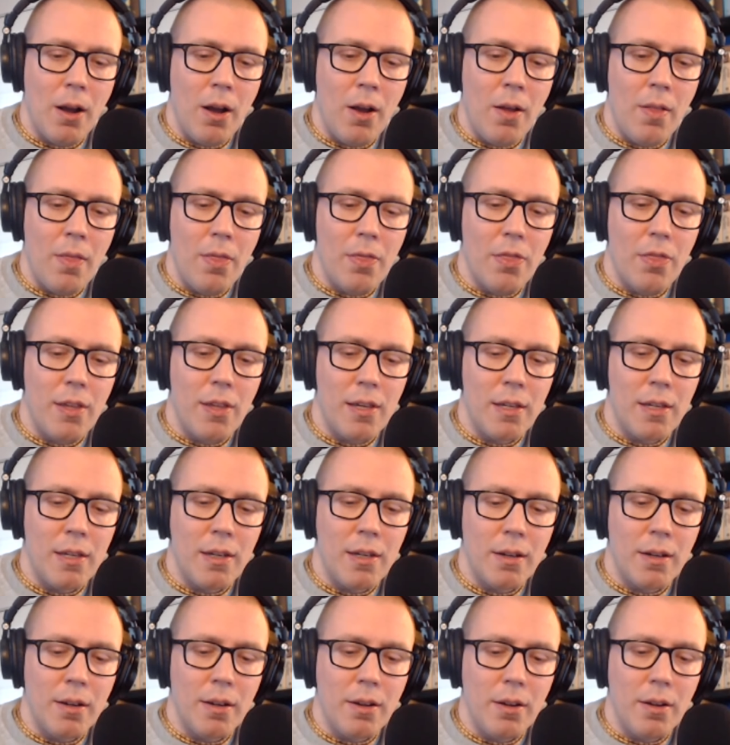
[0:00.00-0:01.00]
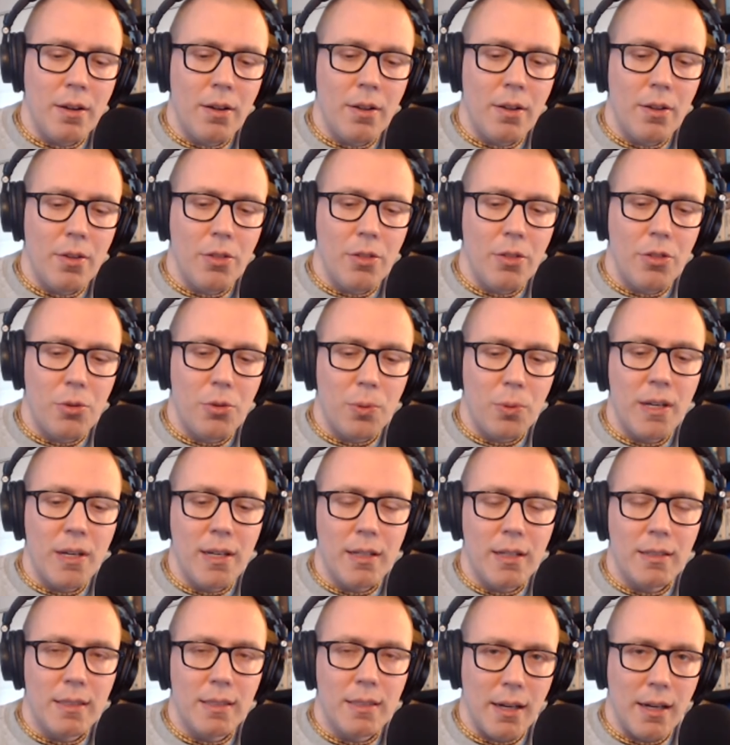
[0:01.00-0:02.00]
The 3
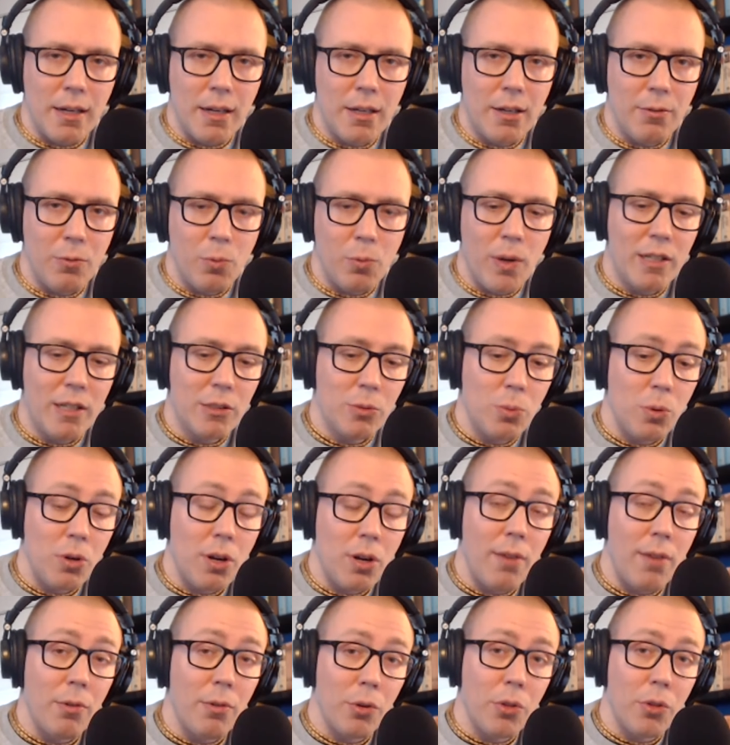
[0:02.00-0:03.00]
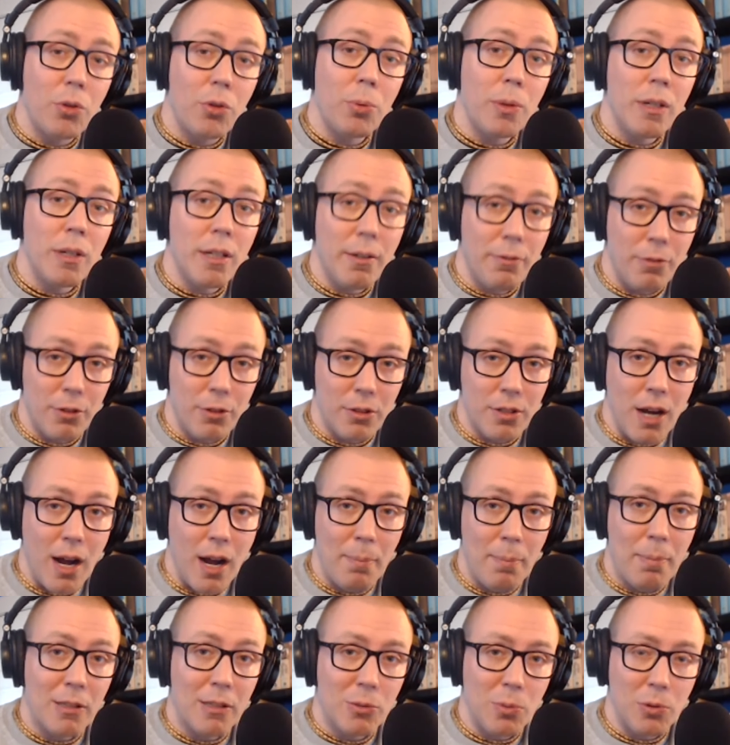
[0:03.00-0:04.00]
consecutive weeks will cover 3 different
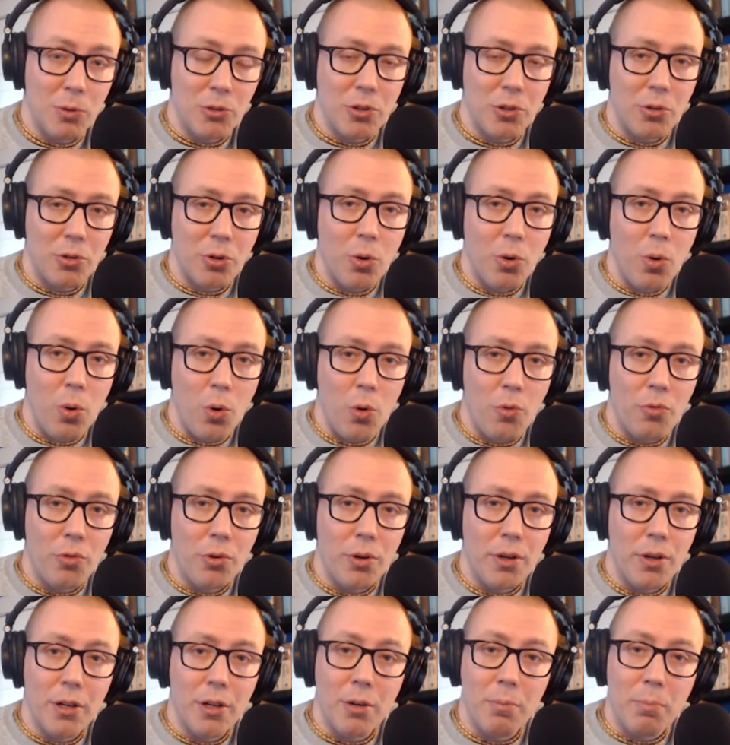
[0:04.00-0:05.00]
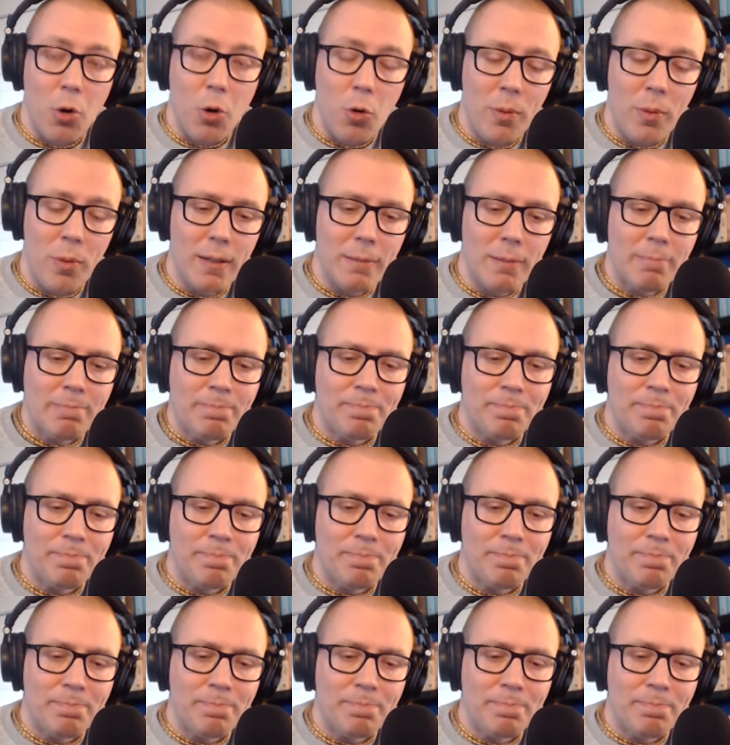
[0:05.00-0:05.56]
topics, which I'll go over in a moment.